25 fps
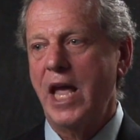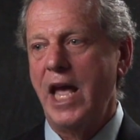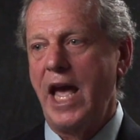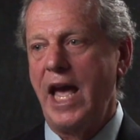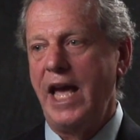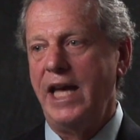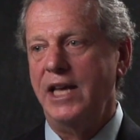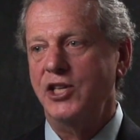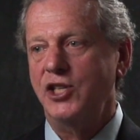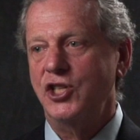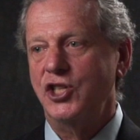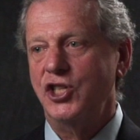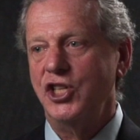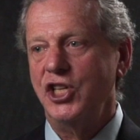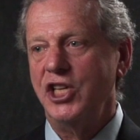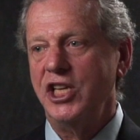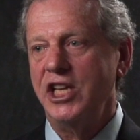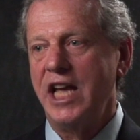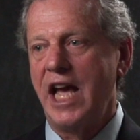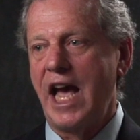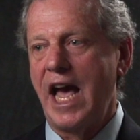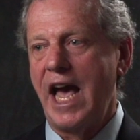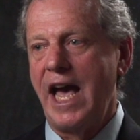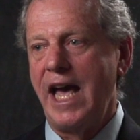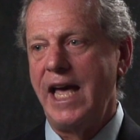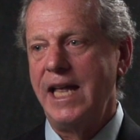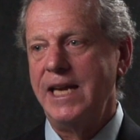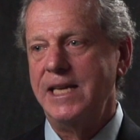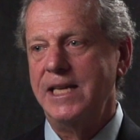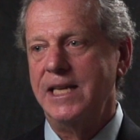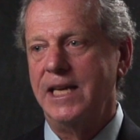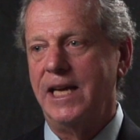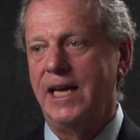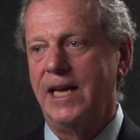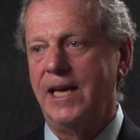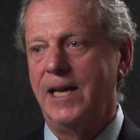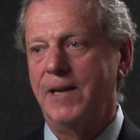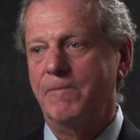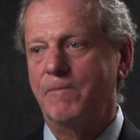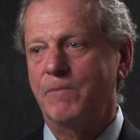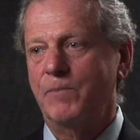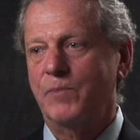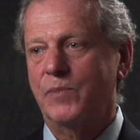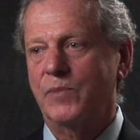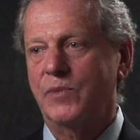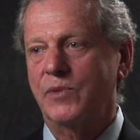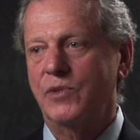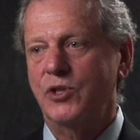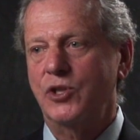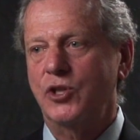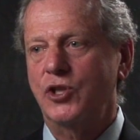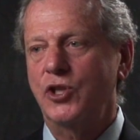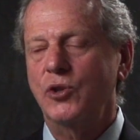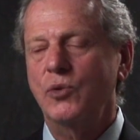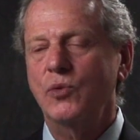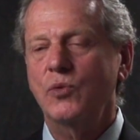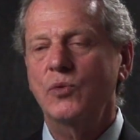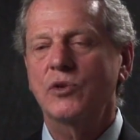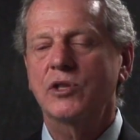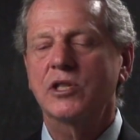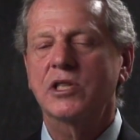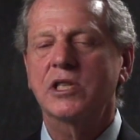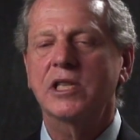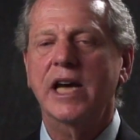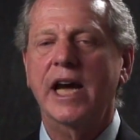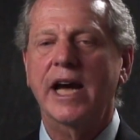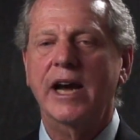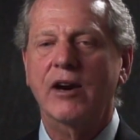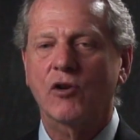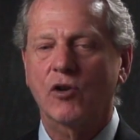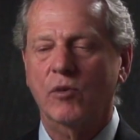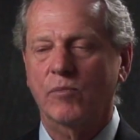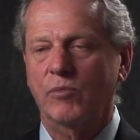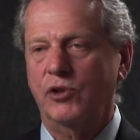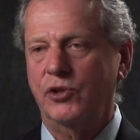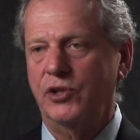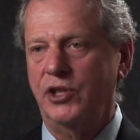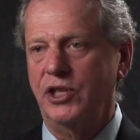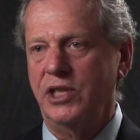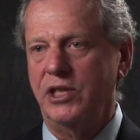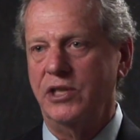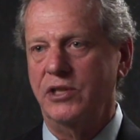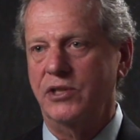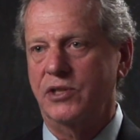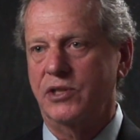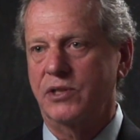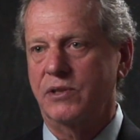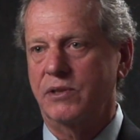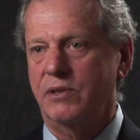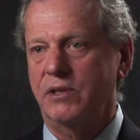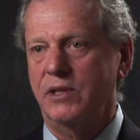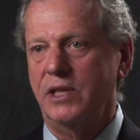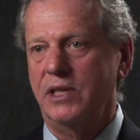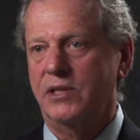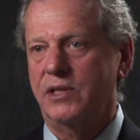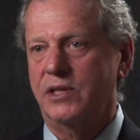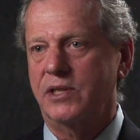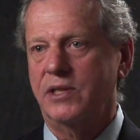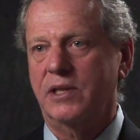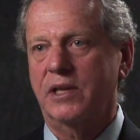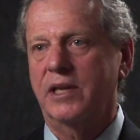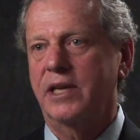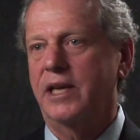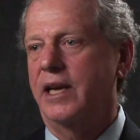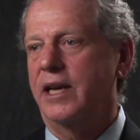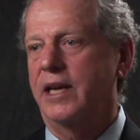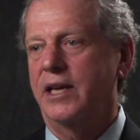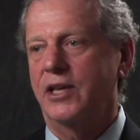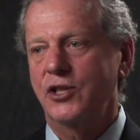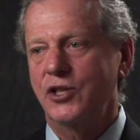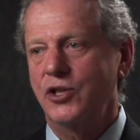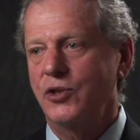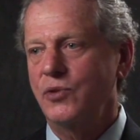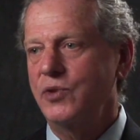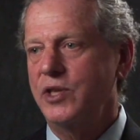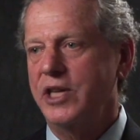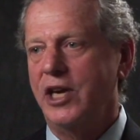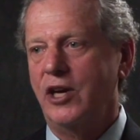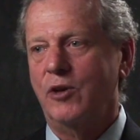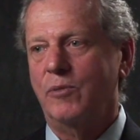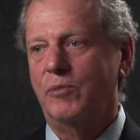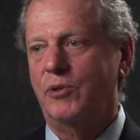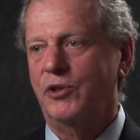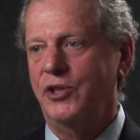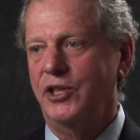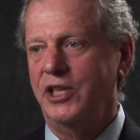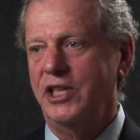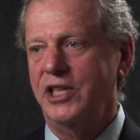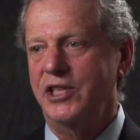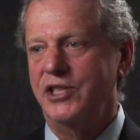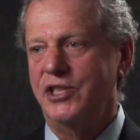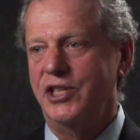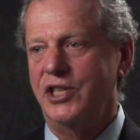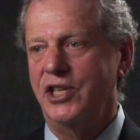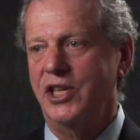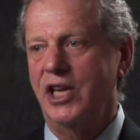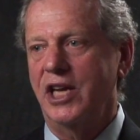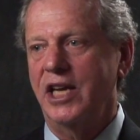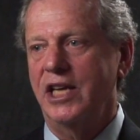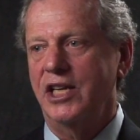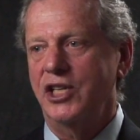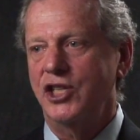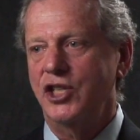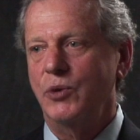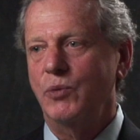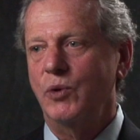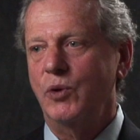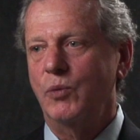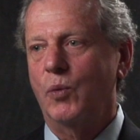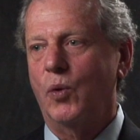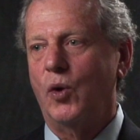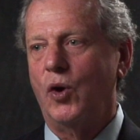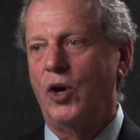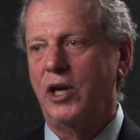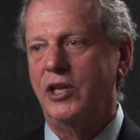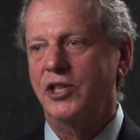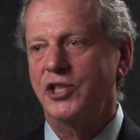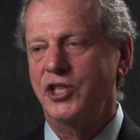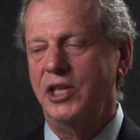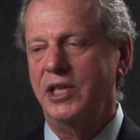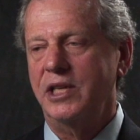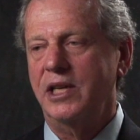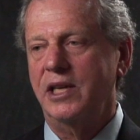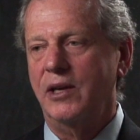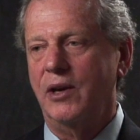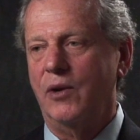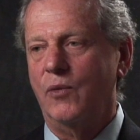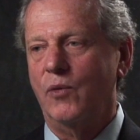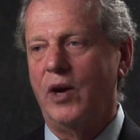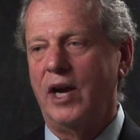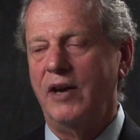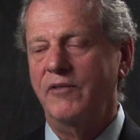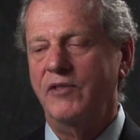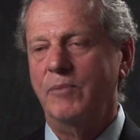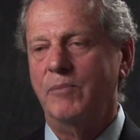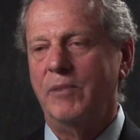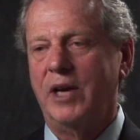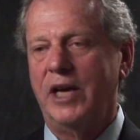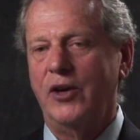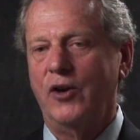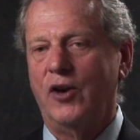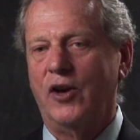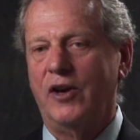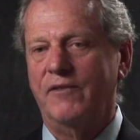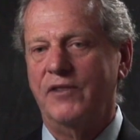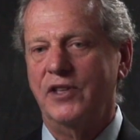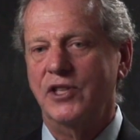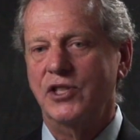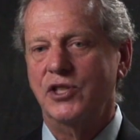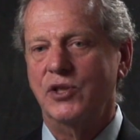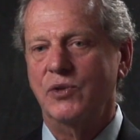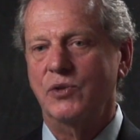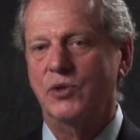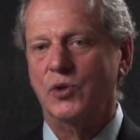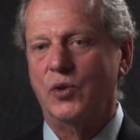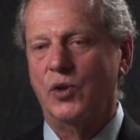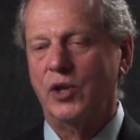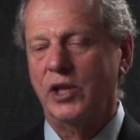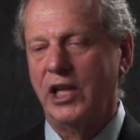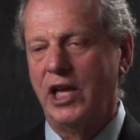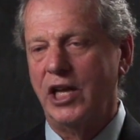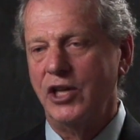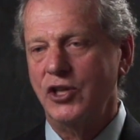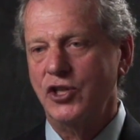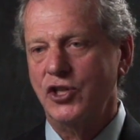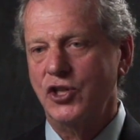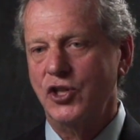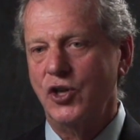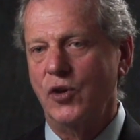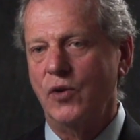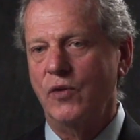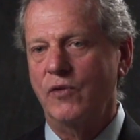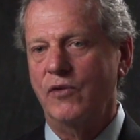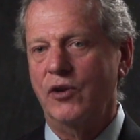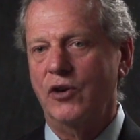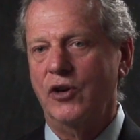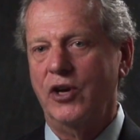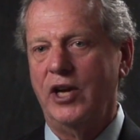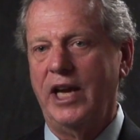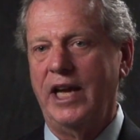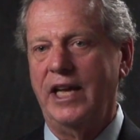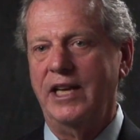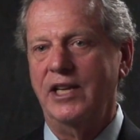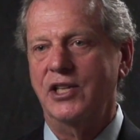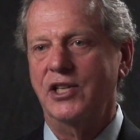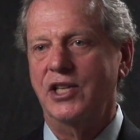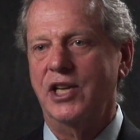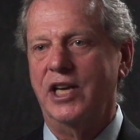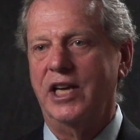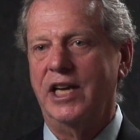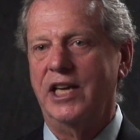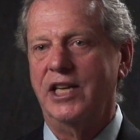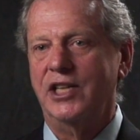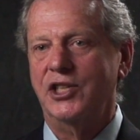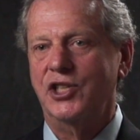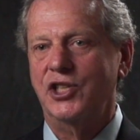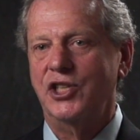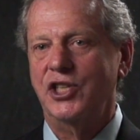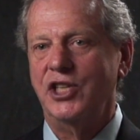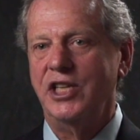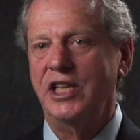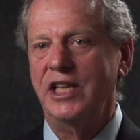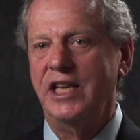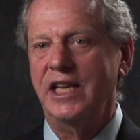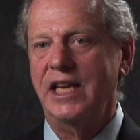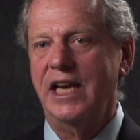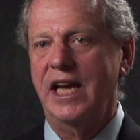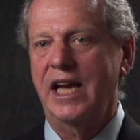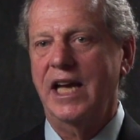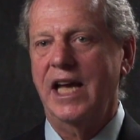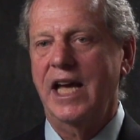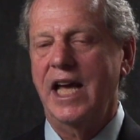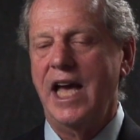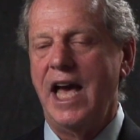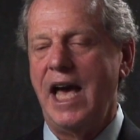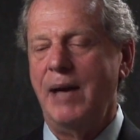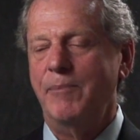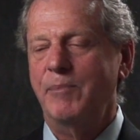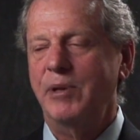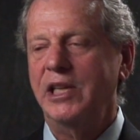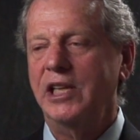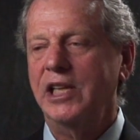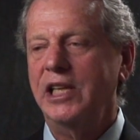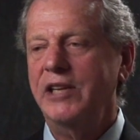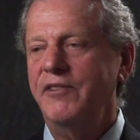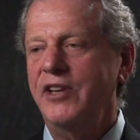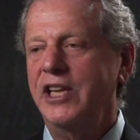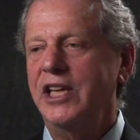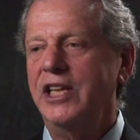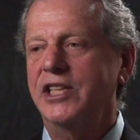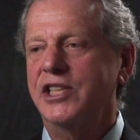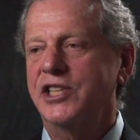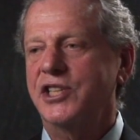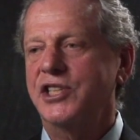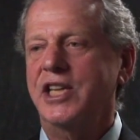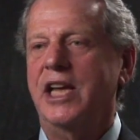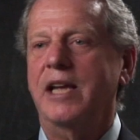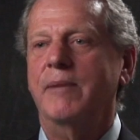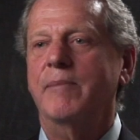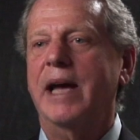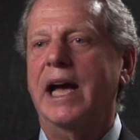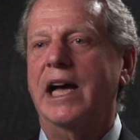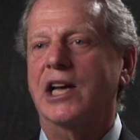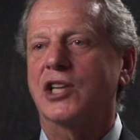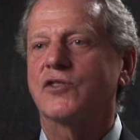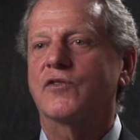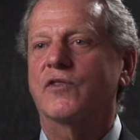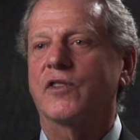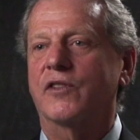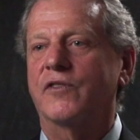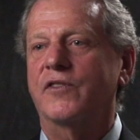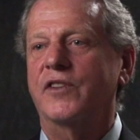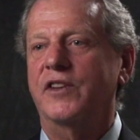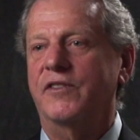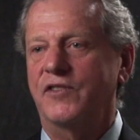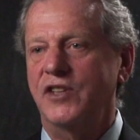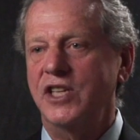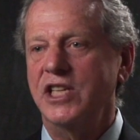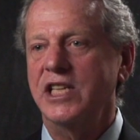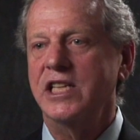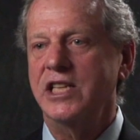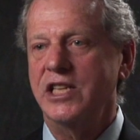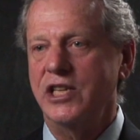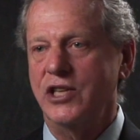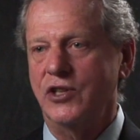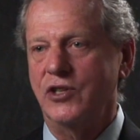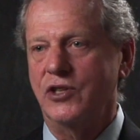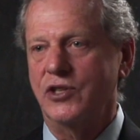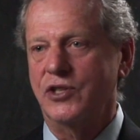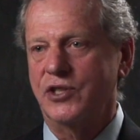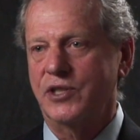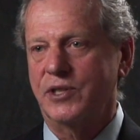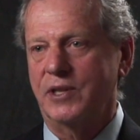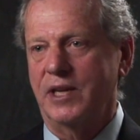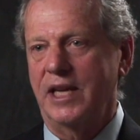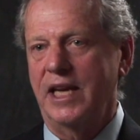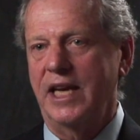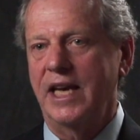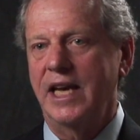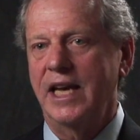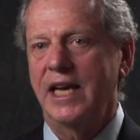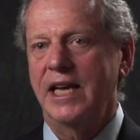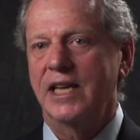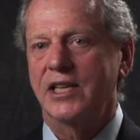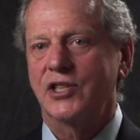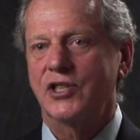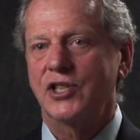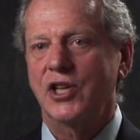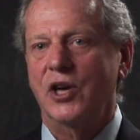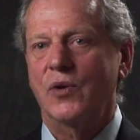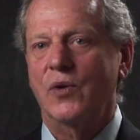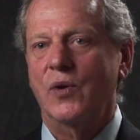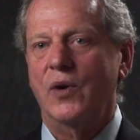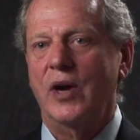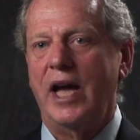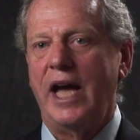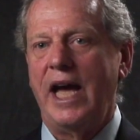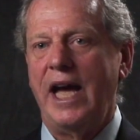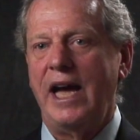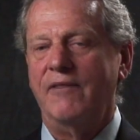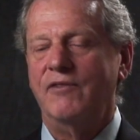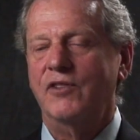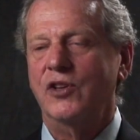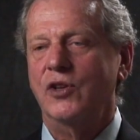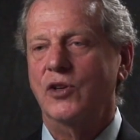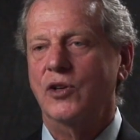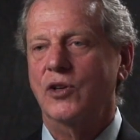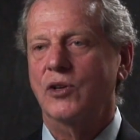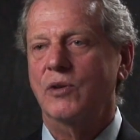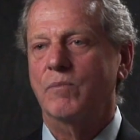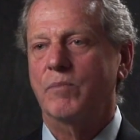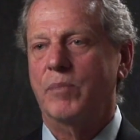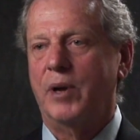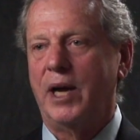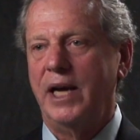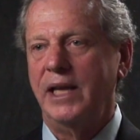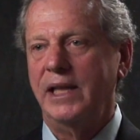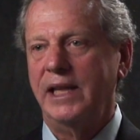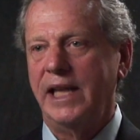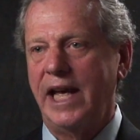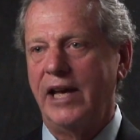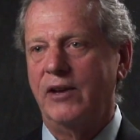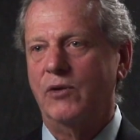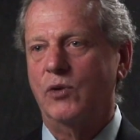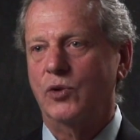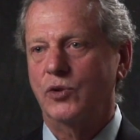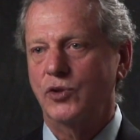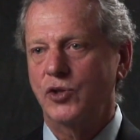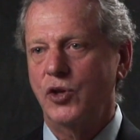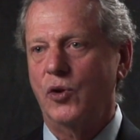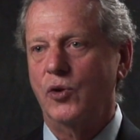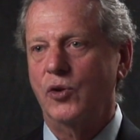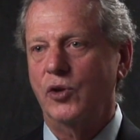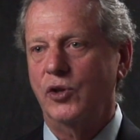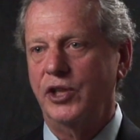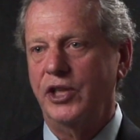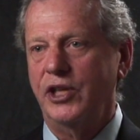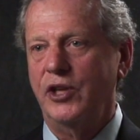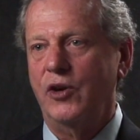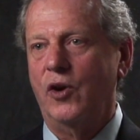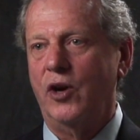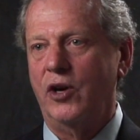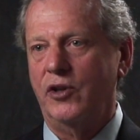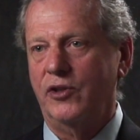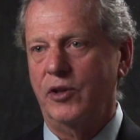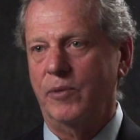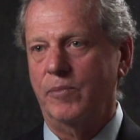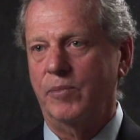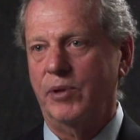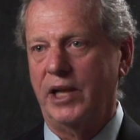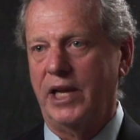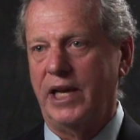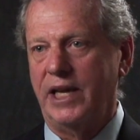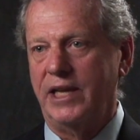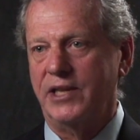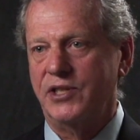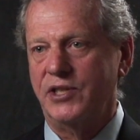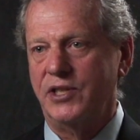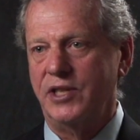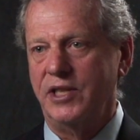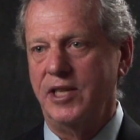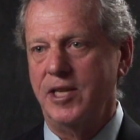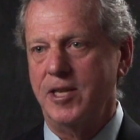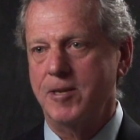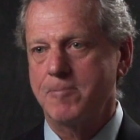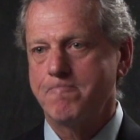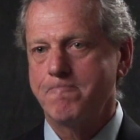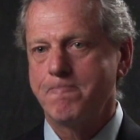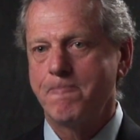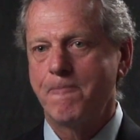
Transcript: and she had two terrible knees, and she would walk. She arrived in my office. She was all hunched over, and she had been living in the same house for 50 years. So after her bilateral total knee arthroplasty,